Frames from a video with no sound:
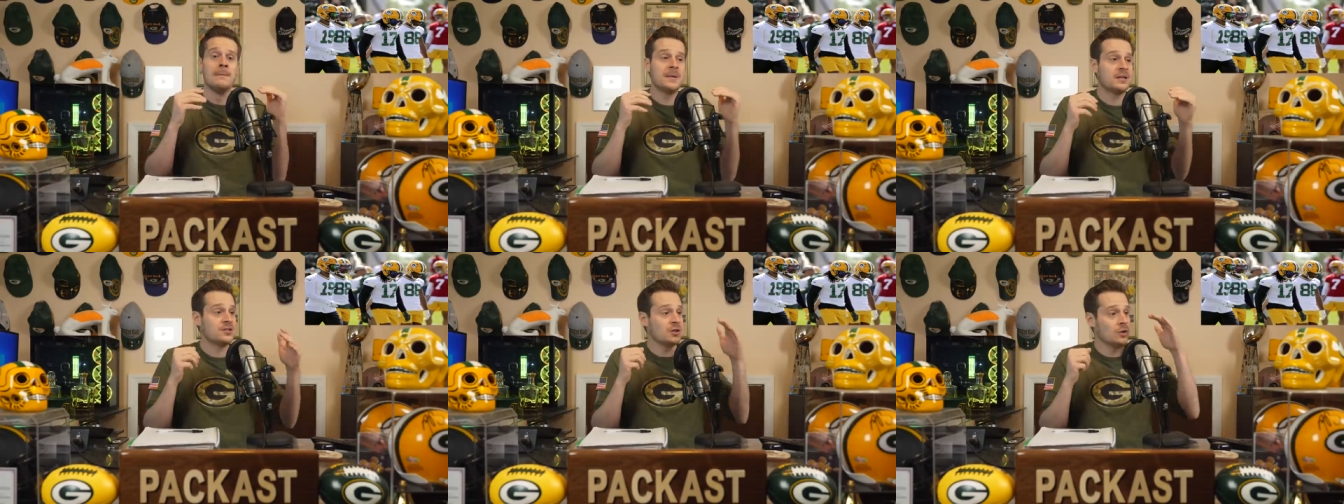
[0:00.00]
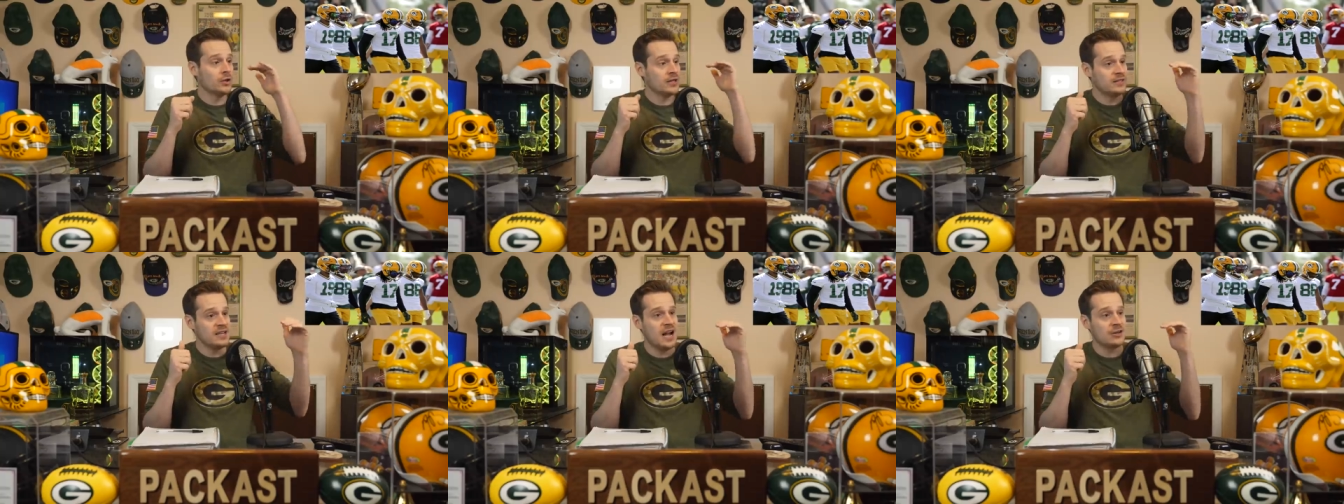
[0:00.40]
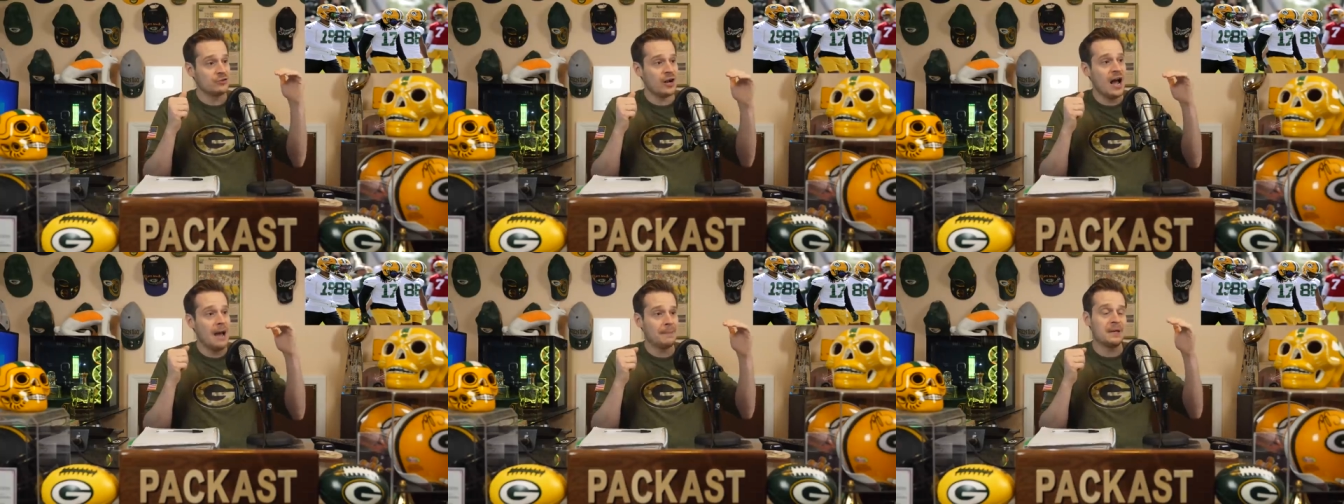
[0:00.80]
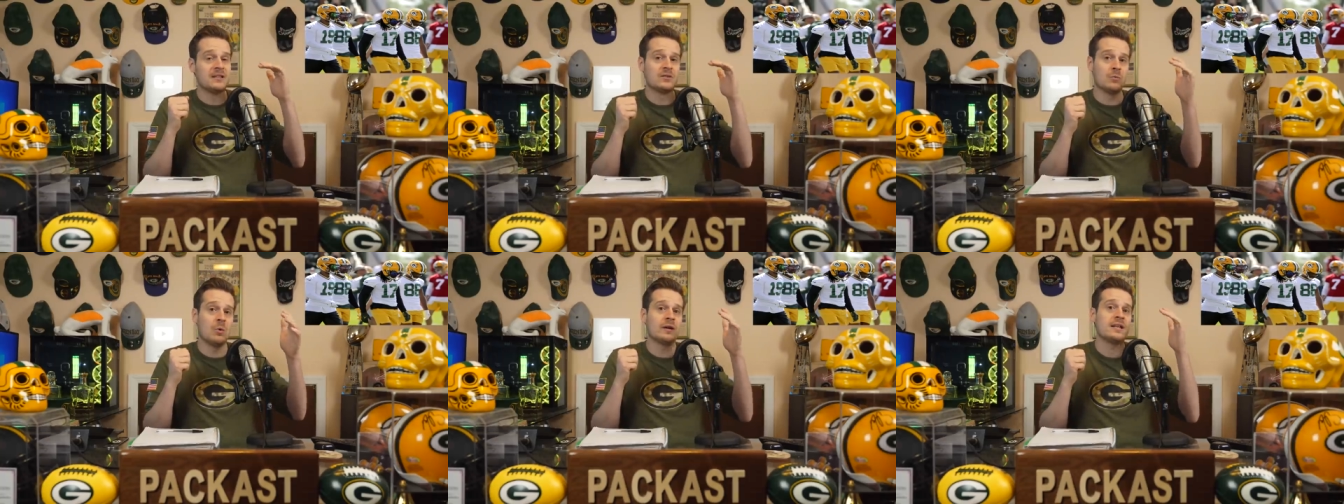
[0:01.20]
because you look at DeAndre
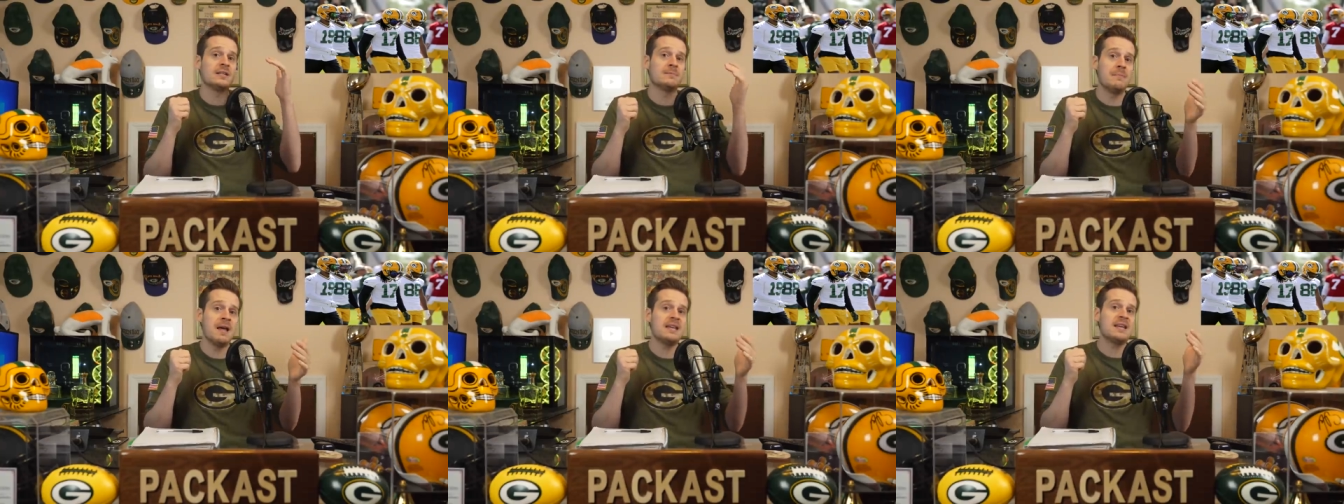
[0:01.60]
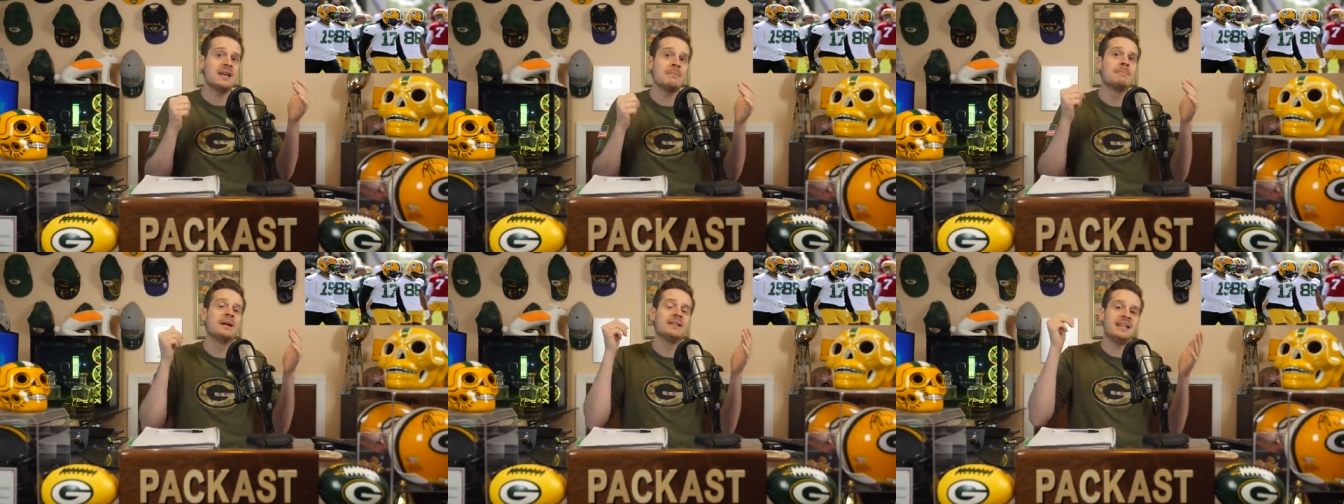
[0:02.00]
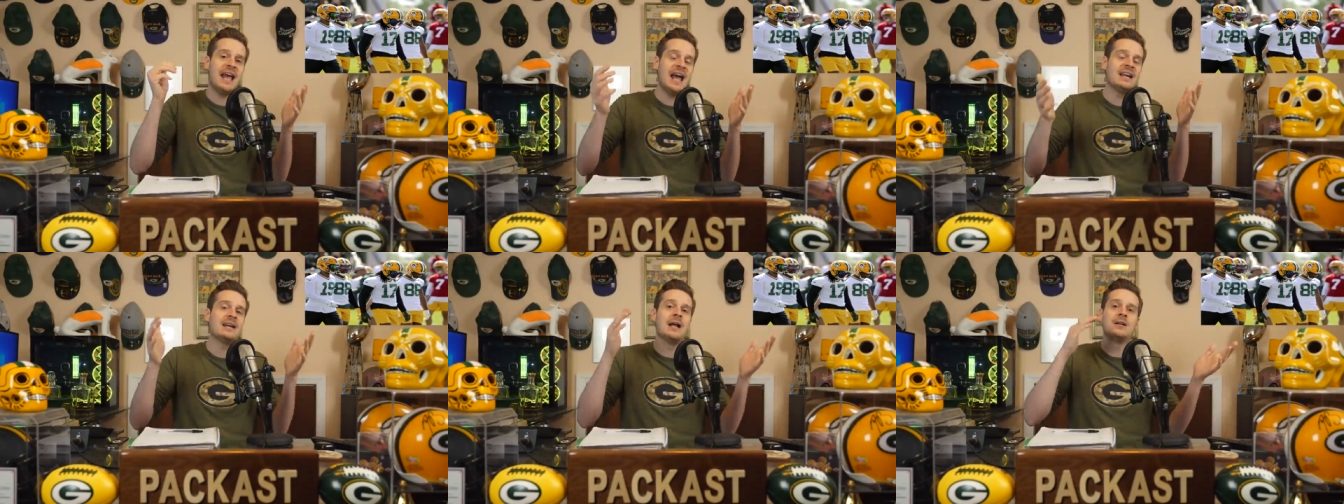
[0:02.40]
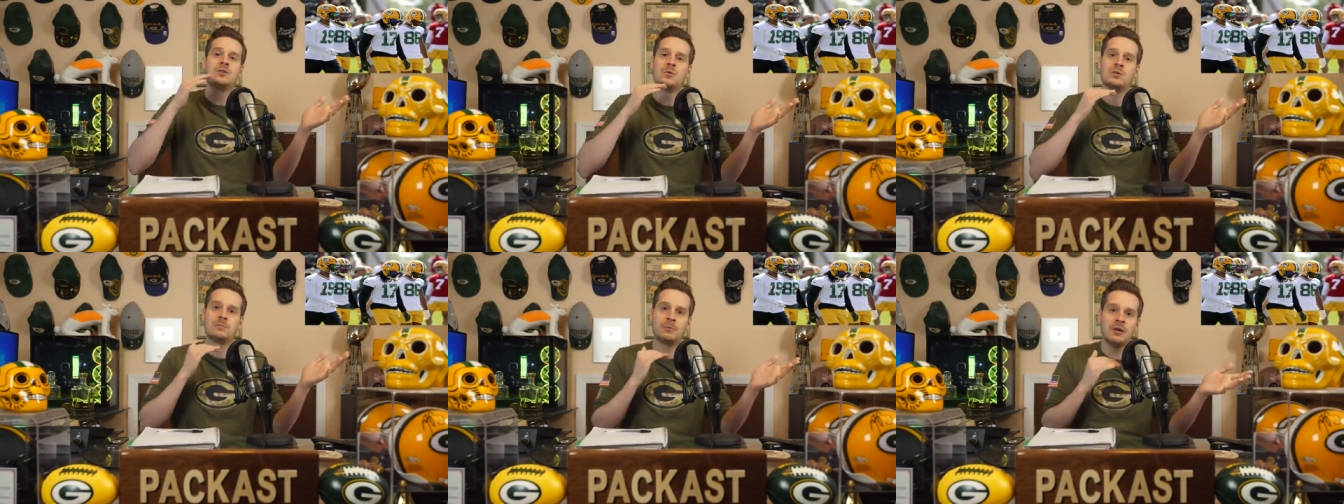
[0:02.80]
Hopkins and what he's making, but it's added on
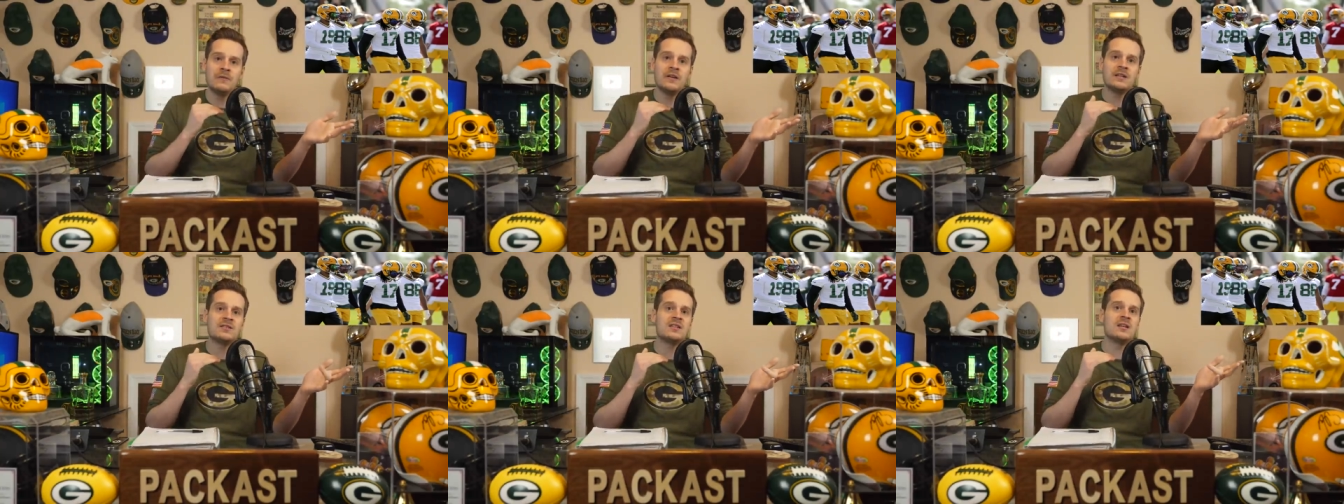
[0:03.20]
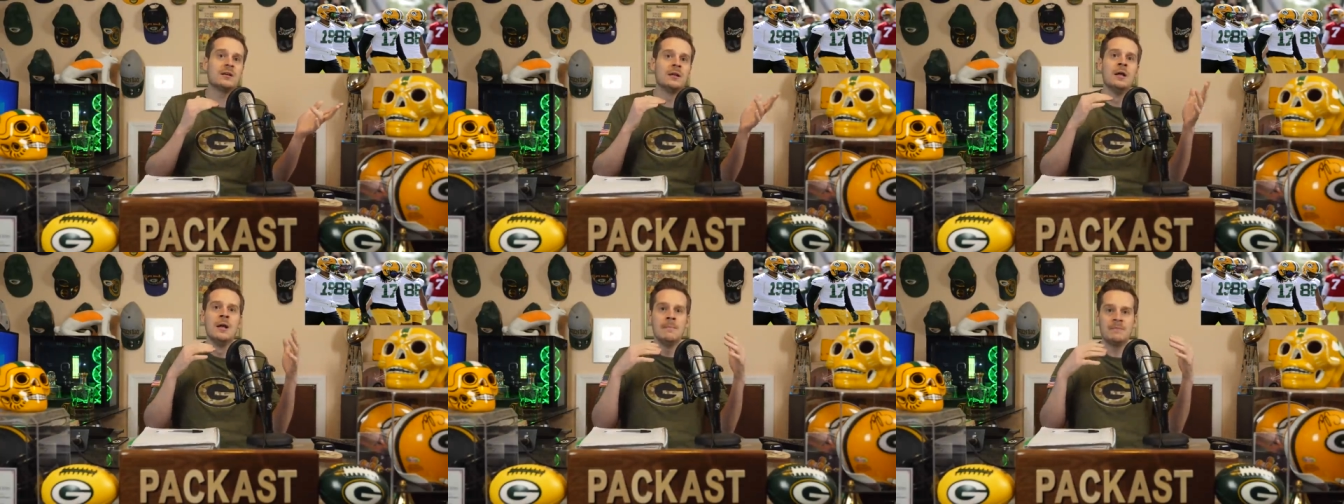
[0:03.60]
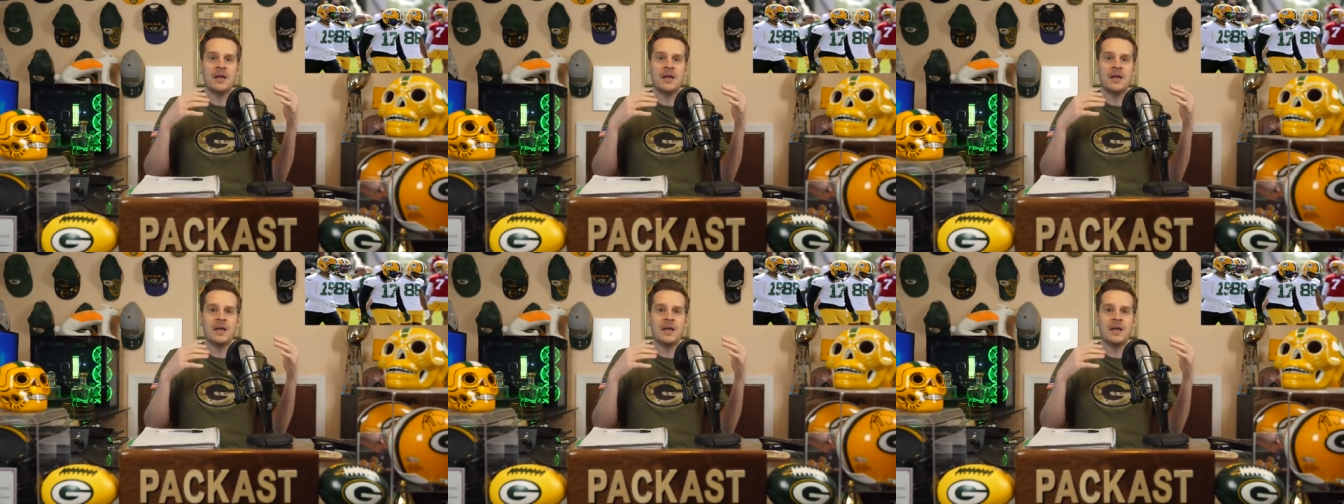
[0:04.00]
to his previous deal.